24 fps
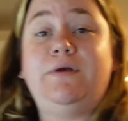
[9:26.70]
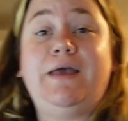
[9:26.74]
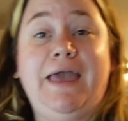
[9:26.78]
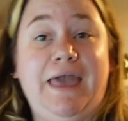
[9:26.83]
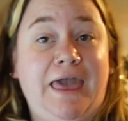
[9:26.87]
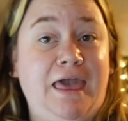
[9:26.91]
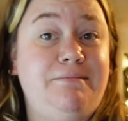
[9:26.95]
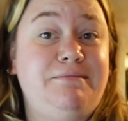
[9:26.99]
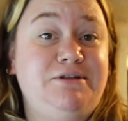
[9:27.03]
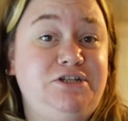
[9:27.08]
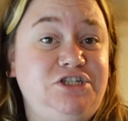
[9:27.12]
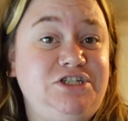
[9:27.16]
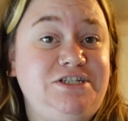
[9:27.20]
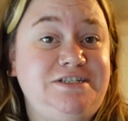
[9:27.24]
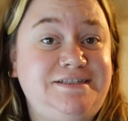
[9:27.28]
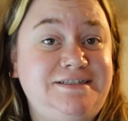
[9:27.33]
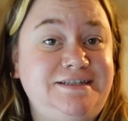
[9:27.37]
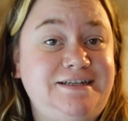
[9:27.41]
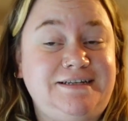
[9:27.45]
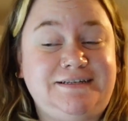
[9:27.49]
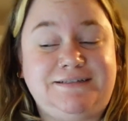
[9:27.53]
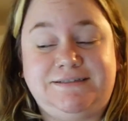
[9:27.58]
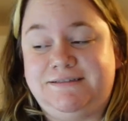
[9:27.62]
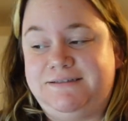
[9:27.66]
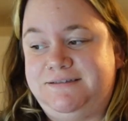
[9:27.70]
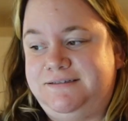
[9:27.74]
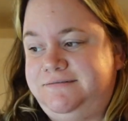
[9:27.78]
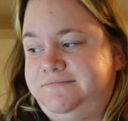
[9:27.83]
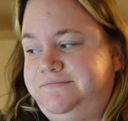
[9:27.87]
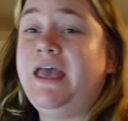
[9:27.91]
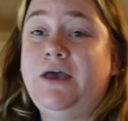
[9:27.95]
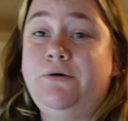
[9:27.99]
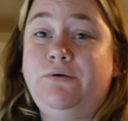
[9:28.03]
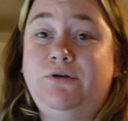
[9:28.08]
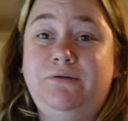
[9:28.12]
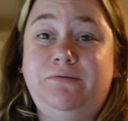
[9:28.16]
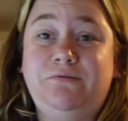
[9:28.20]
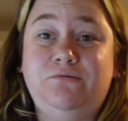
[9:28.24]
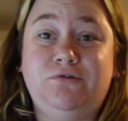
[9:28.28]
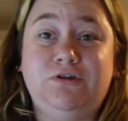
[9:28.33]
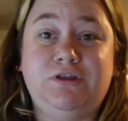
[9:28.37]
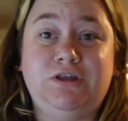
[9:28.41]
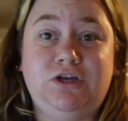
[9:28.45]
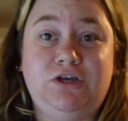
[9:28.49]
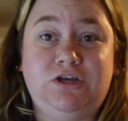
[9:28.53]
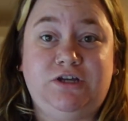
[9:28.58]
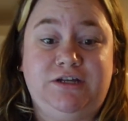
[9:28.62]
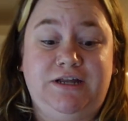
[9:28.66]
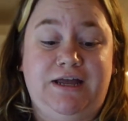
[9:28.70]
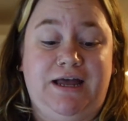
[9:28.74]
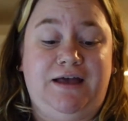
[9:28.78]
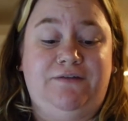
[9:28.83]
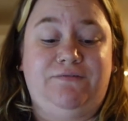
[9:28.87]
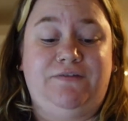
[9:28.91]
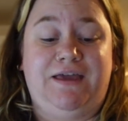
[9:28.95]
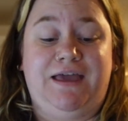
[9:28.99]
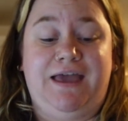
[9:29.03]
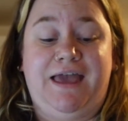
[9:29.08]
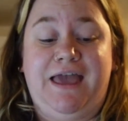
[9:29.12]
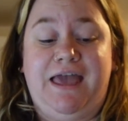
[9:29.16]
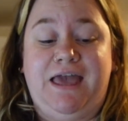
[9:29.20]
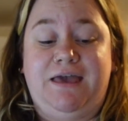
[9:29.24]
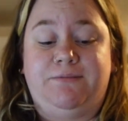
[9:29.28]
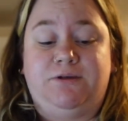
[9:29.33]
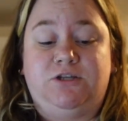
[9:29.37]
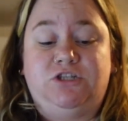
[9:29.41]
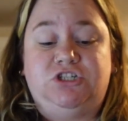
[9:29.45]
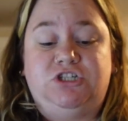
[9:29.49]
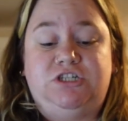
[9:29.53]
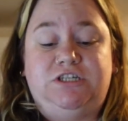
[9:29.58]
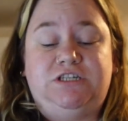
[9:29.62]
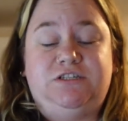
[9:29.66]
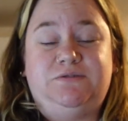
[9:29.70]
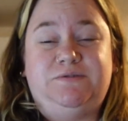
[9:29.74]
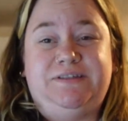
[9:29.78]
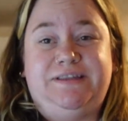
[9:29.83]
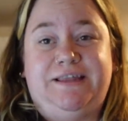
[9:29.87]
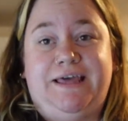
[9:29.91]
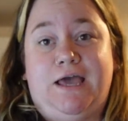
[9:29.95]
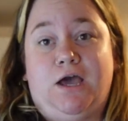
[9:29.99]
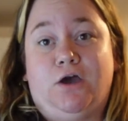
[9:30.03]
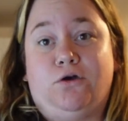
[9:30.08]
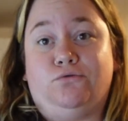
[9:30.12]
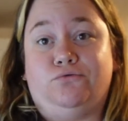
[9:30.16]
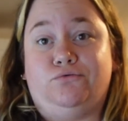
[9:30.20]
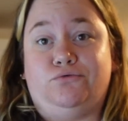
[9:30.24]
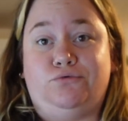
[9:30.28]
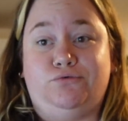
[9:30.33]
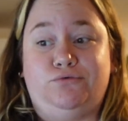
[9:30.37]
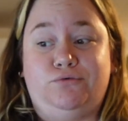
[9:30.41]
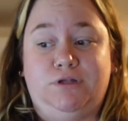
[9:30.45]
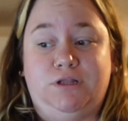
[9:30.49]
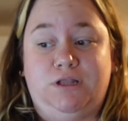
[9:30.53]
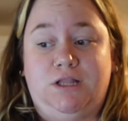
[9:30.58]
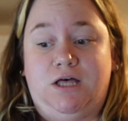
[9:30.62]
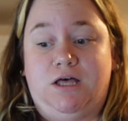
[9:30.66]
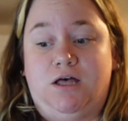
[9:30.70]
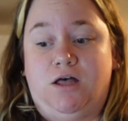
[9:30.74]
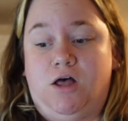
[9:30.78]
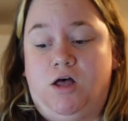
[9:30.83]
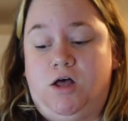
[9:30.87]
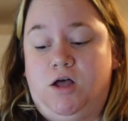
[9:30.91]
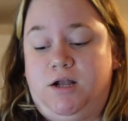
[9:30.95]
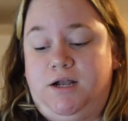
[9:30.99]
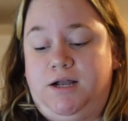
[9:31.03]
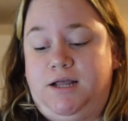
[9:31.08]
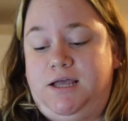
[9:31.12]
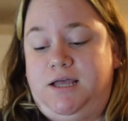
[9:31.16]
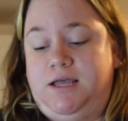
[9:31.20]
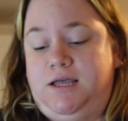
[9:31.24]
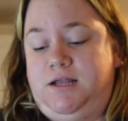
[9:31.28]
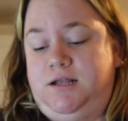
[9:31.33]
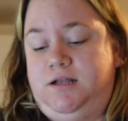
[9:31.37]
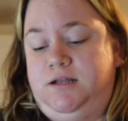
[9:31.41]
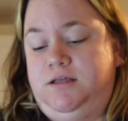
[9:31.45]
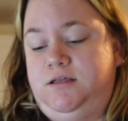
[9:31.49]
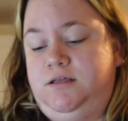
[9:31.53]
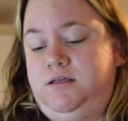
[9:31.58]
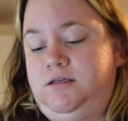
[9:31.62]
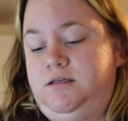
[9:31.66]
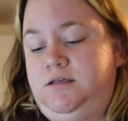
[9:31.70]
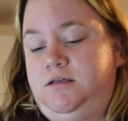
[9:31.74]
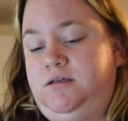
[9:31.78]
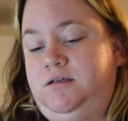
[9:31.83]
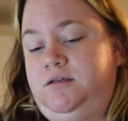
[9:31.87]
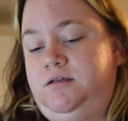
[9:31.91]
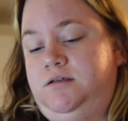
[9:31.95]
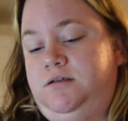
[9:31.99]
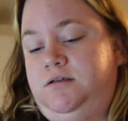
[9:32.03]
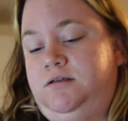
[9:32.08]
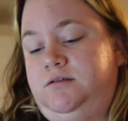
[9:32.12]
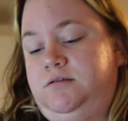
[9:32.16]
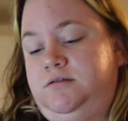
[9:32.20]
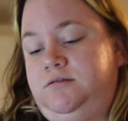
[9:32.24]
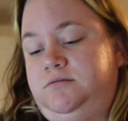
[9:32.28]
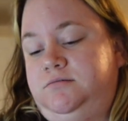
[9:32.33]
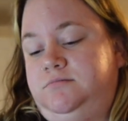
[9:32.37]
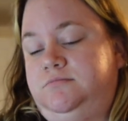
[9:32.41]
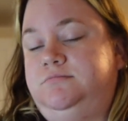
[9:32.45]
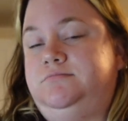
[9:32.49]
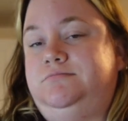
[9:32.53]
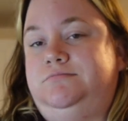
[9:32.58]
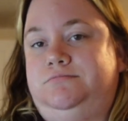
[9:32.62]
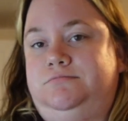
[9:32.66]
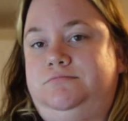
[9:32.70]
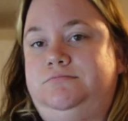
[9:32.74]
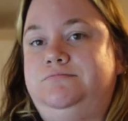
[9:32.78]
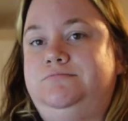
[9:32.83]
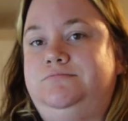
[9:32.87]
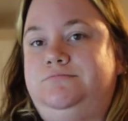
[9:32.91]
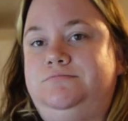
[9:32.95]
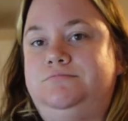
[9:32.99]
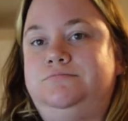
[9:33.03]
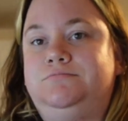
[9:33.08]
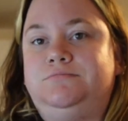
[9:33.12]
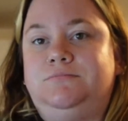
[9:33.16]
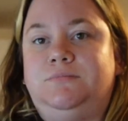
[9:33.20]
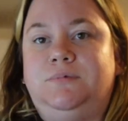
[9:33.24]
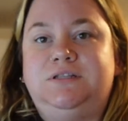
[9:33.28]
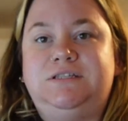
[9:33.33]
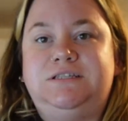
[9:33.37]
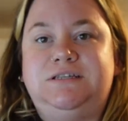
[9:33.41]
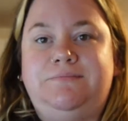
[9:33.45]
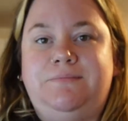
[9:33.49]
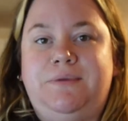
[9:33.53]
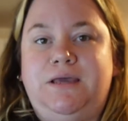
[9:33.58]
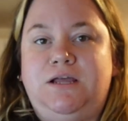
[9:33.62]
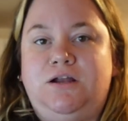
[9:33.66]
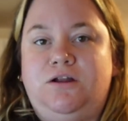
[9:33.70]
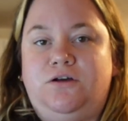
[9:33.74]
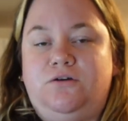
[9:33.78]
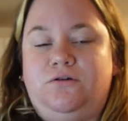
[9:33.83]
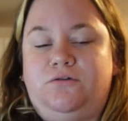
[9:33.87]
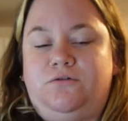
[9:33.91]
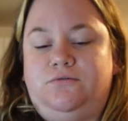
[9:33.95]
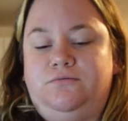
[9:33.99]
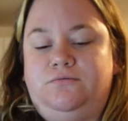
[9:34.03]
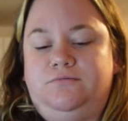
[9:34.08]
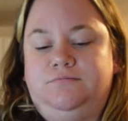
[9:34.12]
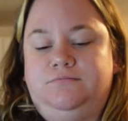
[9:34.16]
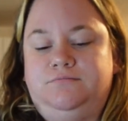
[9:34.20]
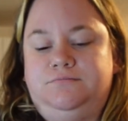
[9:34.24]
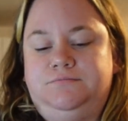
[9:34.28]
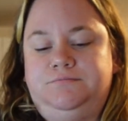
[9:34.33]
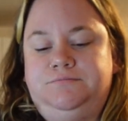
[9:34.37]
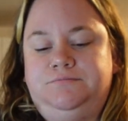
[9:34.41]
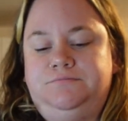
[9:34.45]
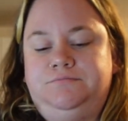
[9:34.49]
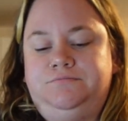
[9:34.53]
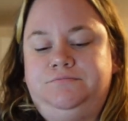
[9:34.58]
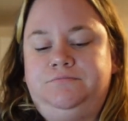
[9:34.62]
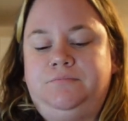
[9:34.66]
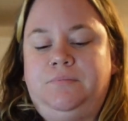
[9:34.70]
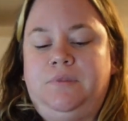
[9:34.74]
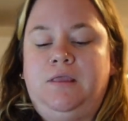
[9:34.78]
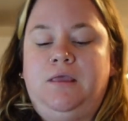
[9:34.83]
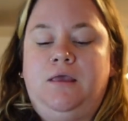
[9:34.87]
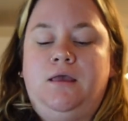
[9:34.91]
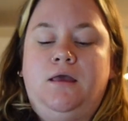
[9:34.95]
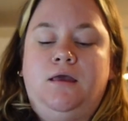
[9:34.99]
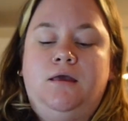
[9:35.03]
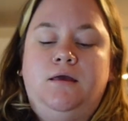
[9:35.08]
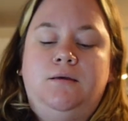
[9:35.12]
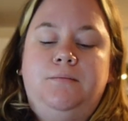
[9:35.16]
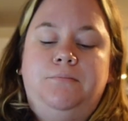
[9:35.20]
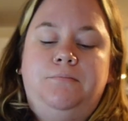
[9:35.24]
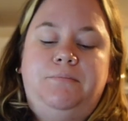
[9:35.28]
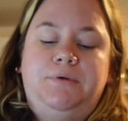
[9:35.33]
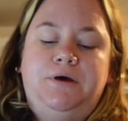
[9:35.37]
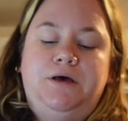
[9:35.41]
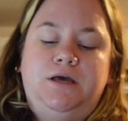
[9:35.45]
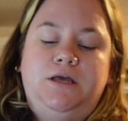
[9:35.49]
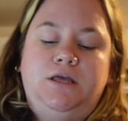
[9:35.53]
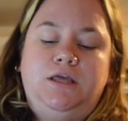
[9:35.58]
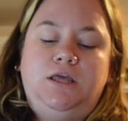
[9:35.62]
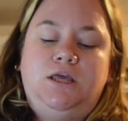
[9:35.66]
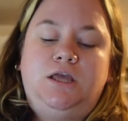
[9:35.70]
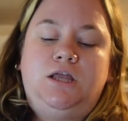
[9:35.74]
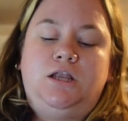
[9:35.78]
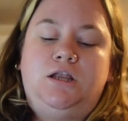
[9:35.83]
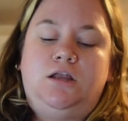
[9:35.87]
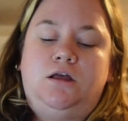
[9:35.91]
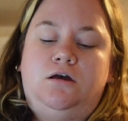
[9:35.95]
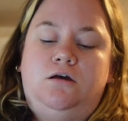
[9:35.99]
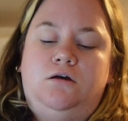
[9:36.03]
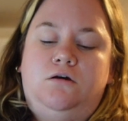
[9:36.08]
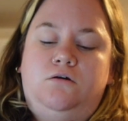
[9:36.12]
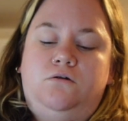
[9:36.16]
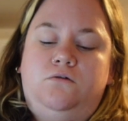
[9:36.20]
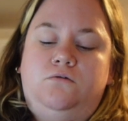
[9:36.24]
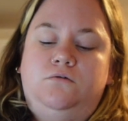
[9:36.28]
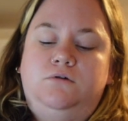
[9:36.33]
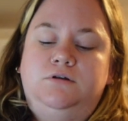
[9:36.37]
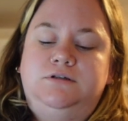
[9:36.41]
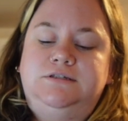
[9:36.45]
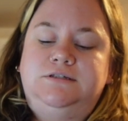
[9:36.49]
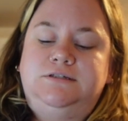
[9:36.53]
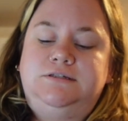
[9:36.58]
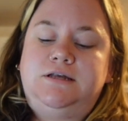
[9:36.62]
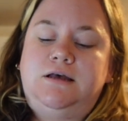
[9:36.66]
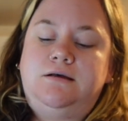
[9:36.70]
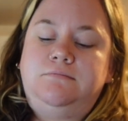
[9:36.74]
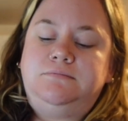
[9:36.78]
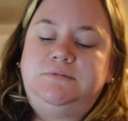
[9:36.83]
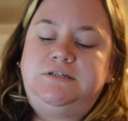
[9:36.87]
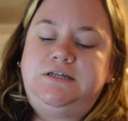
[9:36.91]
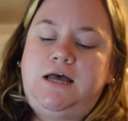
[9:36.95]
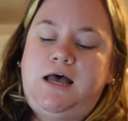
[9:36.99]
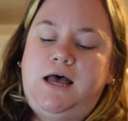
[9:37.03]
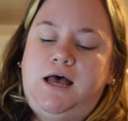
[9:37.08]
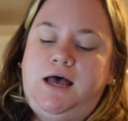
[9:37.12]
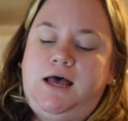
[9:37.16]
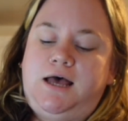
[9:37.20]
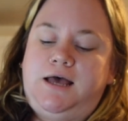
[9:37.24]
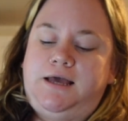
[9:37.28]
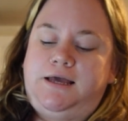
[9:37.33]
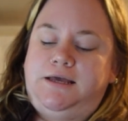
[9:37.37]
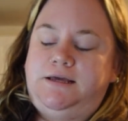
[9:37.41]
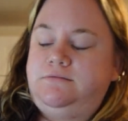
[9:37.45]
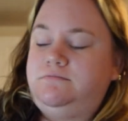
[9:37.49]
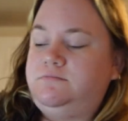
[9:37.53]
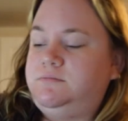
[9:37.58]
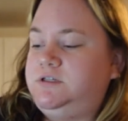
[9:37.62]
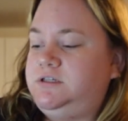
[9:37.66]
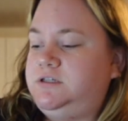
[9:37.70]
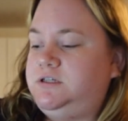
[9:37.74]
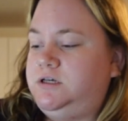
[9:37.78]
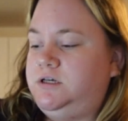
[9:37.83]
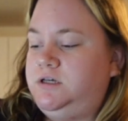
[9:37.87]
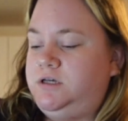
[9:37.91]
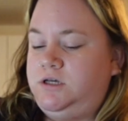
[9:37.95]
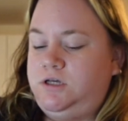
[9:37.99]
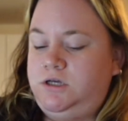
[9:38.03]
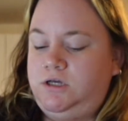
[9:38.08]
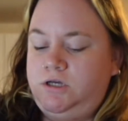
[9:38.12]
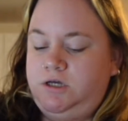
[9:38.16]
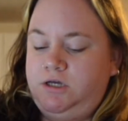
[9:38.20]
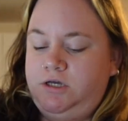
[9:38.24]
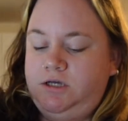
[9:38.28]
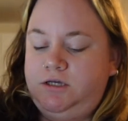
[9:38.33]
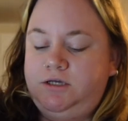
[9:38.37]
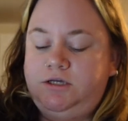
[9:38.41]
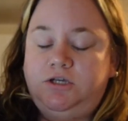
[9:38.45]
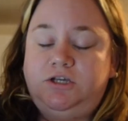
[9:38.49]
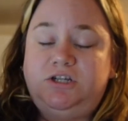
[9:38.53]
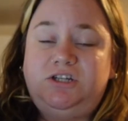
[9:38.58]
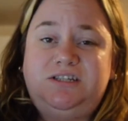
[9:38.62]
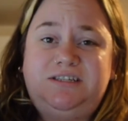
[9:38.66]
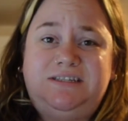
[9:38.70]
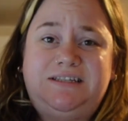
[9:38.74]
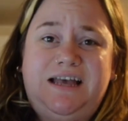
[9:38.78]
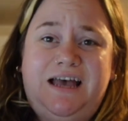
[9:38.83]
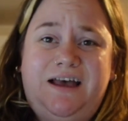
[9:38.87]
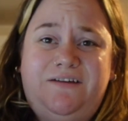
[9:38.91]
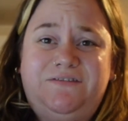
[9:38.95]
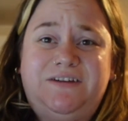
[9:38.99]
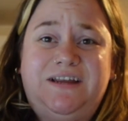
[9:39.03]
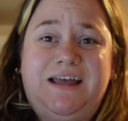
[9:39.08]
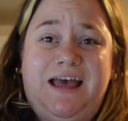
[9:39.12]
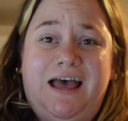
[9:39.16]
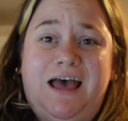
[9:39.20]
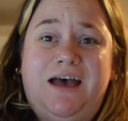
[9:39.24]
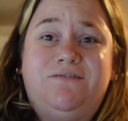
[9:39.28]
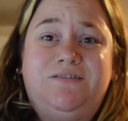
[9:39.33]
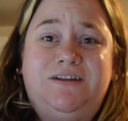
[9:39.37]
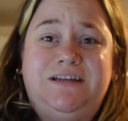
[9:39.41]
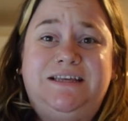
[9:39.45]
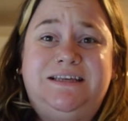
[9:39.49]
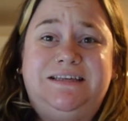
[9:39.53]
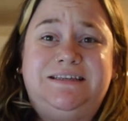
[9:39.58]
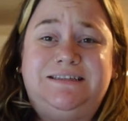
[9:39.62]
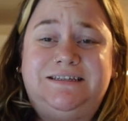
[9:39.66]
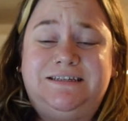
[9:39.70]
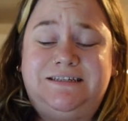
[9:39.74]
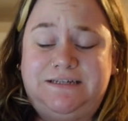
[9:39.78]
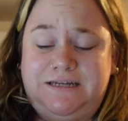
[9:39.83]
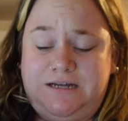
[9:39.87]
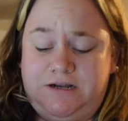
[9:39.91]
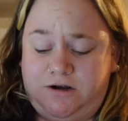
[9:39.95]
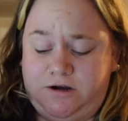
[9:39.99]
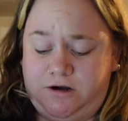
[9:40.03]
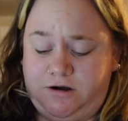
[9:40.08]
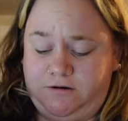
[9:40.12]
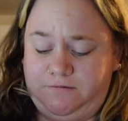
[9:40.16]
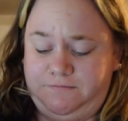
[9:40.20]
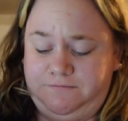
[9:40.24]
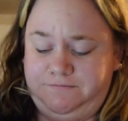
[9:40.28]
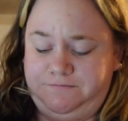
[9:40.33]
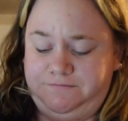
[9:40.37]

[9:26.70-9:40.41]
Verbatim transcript: ham and cheese it is. It would have been really good to have like a ham and cheese with like arugula on it, mm. tomato, but you know, sometimes you just have to have an easy dinner.